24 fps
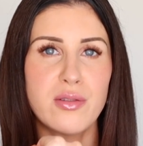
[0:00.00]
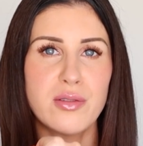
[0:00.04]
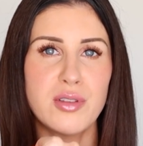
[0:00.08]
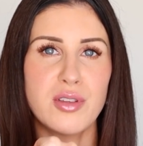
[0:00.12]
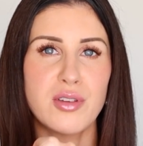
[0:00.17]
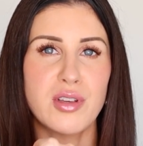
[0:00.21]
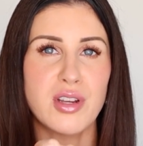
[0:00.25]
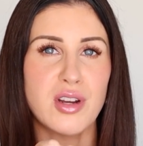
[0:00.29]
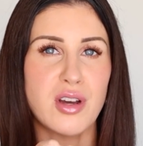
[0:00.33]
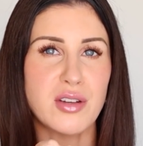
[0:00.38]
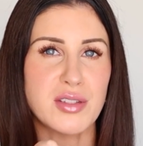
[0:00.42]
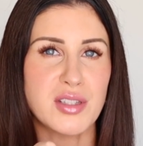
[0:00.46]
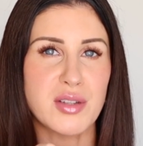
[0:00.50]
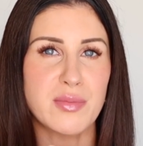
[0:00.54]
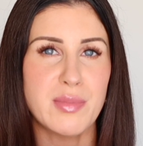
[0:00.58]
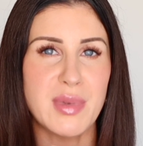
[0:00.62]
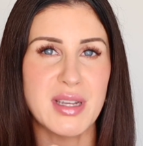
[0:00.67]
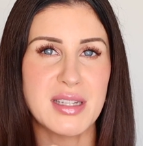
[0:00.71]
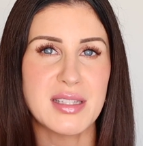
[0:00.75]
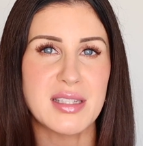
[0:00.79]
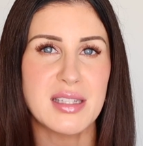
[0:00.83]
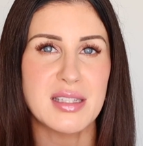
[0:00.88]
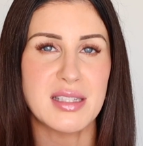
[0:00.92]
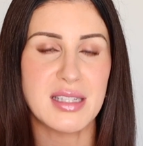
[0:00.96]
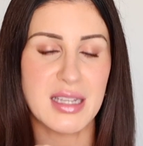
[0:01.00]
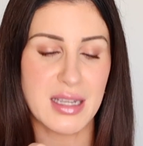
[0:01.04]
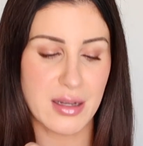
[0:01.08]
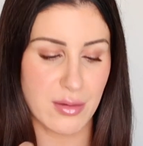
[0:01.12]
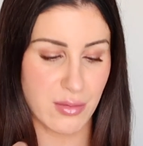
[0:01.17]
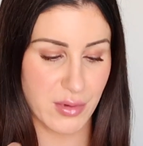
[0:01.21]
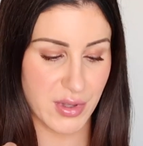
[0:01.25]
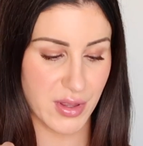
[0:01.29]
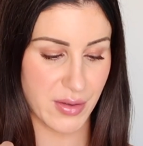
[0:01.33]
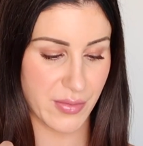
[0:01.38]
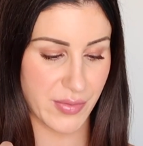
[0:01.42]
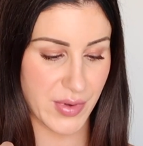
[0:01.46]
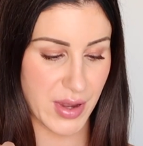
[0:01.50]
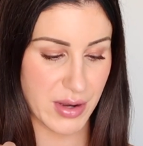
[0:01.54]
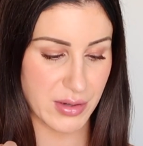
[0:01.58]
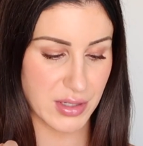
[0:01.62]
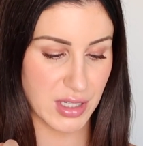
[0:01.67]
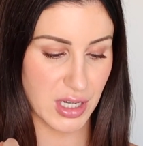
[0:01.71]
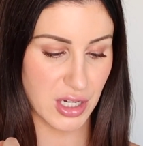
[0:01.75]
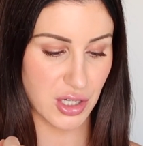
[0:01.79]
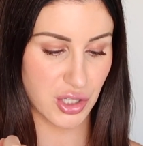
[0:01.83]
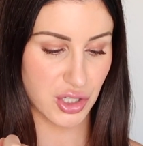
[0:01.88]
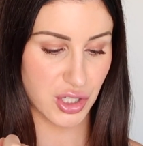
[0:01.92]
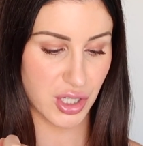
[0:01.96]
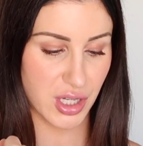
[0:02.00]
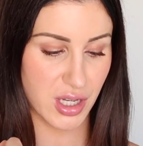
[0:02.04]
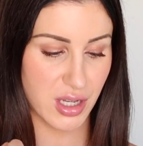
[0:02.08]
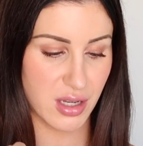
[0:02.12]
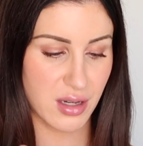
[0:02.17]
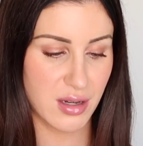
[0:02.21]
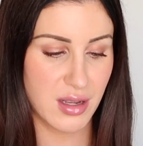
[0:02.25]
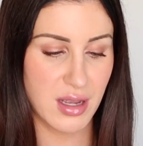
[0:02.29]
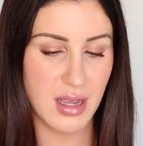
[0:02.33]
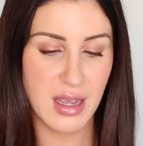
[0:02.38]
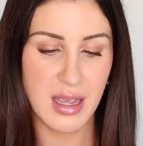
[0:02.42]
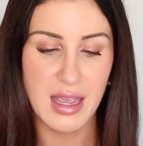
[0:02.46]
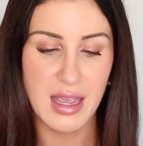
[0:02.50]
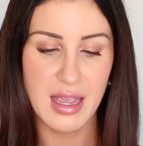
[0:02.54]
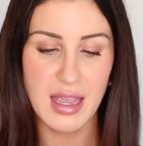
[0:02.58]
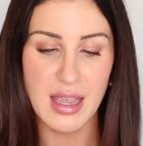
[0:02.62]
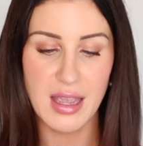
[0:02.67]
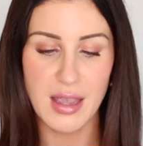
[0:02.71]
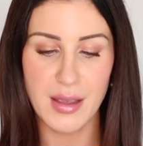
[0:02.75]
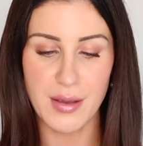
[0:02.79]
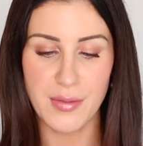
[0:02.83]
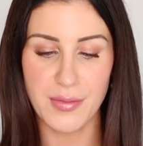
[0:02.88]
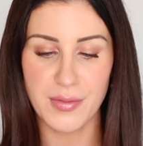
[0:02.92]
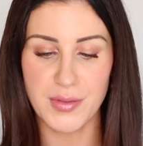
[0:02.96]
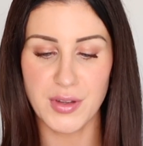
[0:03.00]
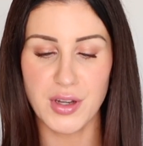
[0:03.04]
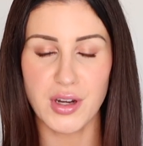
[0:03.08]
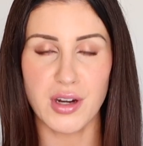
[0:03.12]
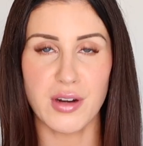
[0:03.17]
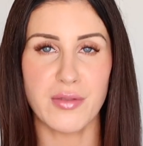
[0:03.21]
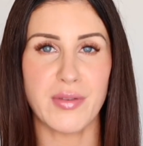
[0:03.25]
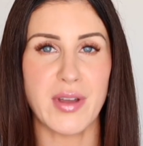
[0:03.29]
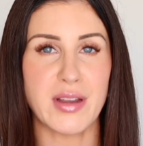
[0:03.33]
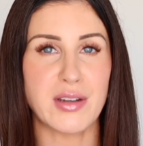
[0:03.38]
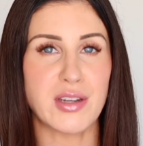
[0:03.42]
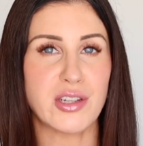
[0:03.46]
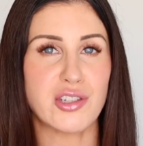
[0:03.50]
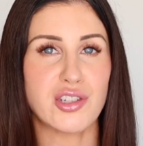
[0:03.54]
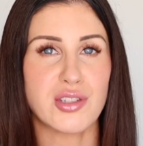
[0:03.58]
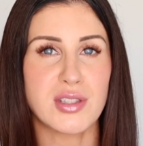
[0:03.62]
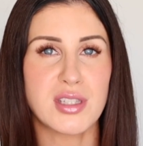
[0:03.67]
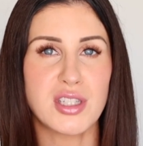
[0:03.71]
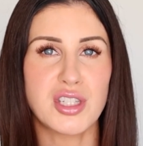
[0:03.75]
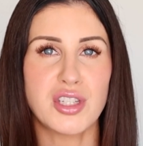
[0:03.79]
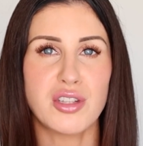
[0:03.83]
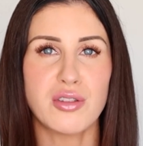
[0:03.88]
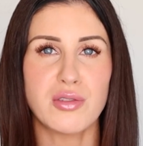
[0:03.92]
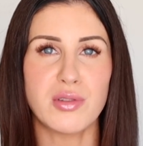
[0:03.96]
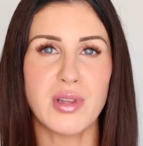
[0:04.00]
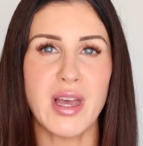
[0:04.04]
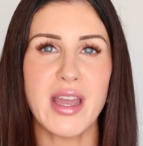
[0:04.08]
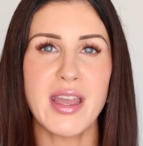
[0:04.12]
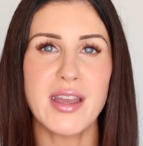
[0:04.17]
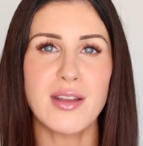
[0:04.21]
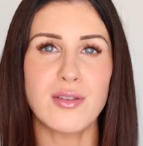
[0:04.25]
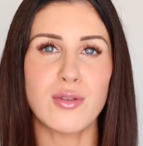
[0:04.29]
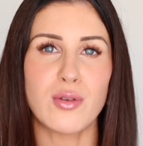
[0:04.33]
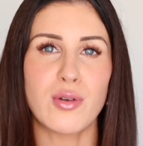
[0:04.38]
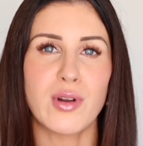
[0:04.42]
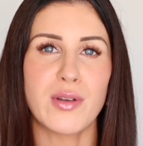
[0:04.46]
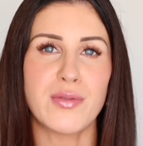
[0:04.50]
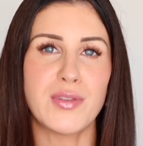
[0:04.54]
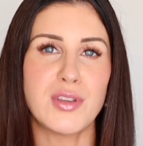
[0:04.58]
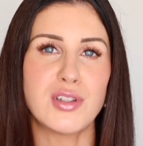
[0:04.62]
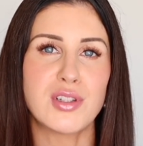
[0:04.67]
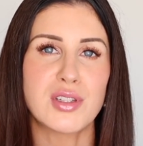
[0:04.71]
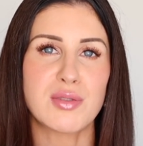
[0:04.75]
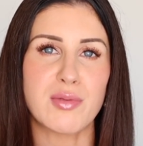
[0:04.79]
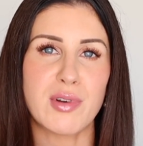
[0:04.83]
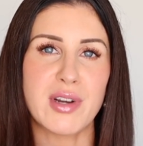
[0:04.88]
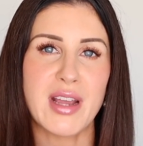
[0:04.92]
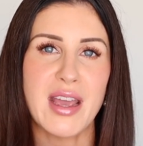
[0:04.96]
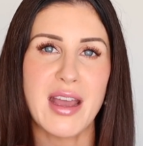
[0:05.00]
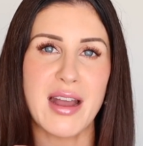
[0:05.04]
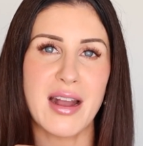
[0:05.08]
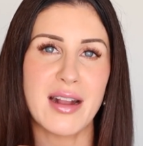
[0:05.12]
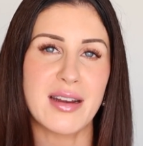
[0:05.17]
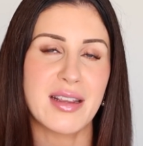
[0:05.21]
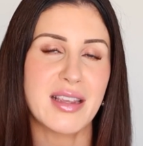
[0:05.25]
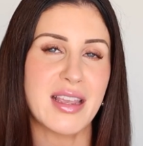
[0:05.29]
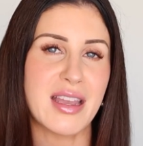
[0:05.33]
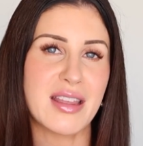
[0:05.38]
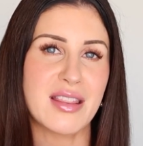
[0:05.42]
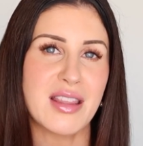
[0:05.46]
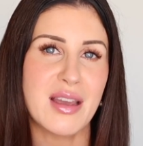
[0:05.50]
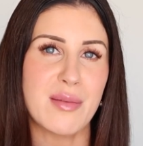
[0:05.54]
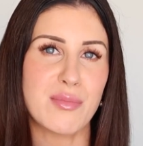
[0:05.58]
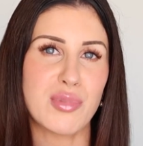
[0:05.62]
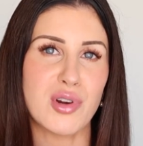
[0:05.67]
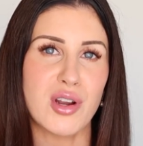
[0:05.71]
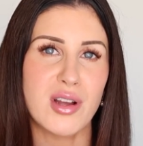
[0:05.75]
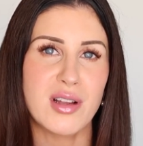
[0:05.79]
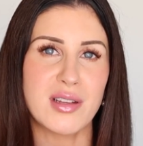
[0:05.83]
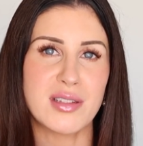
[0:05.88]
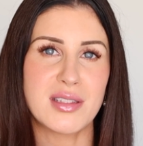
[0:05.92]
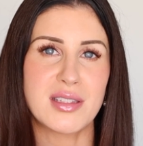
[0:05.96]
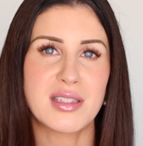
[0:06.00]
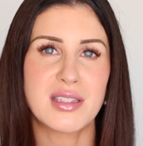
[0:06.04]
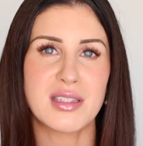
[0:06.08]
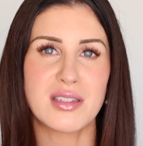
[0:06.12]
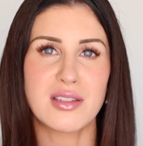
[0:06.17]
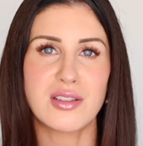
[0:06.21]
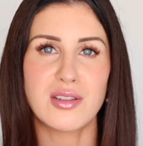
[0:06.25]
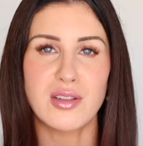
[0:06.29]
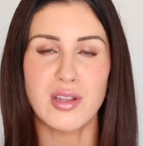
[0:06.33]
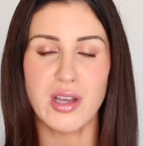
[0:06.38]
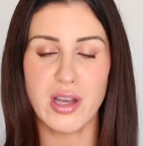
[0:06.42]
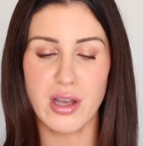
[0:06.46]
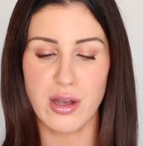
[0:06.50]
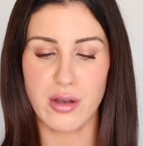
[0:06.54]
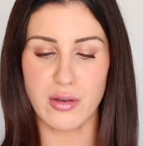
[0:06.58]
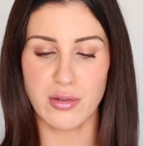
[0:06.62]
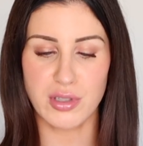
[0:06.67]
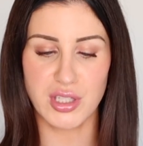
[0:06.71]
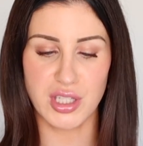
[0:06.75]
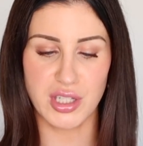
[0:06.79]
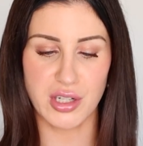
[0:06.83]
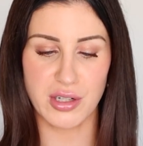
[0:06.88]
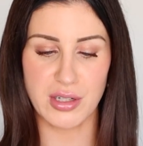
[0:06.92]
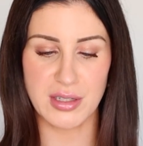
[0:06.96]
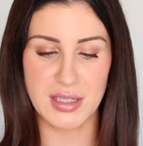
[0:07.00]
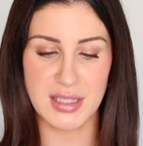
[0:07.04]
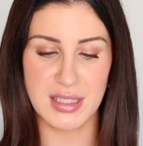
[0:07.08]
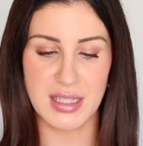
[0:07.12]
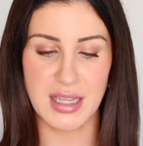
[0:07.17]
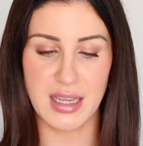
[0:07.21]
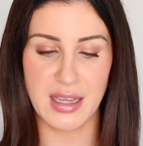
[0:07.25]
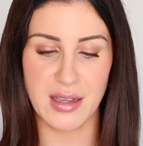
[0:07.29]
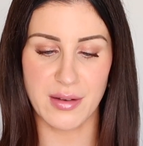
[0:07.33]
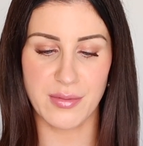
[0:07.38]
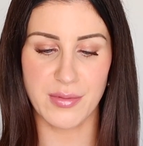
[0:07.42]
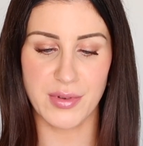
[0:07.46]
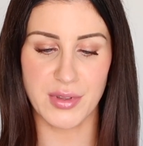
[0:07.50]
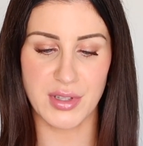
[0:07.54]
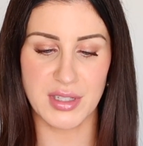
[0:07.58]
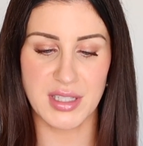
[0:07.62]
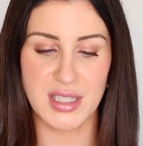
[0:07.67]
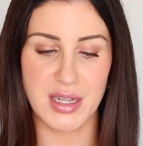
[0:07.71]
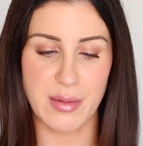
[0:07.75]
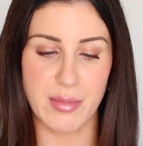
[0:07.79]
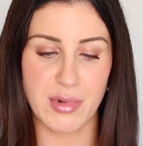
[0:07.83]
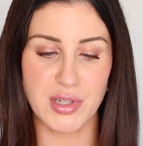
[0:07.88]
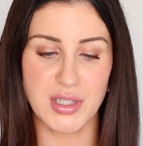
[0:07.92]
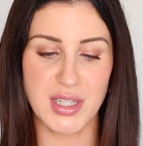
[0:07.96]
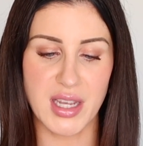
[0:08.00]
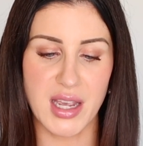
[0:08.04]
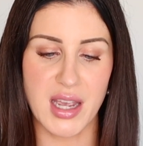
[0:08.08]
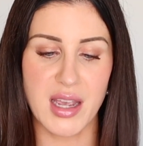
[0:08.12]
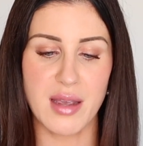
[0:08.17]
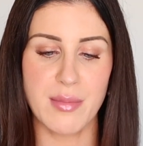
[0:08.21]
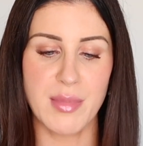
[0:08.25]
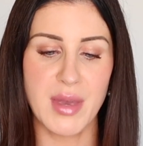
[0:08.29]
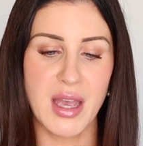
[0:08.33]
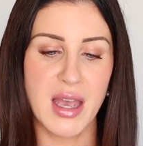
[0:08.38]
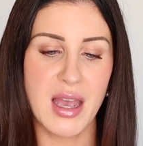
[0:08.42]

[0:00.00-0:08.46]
You can also mix this in with a foundation if your foundation's too light, or if you just want to add, again, that bronze glow to your skin for the summertime.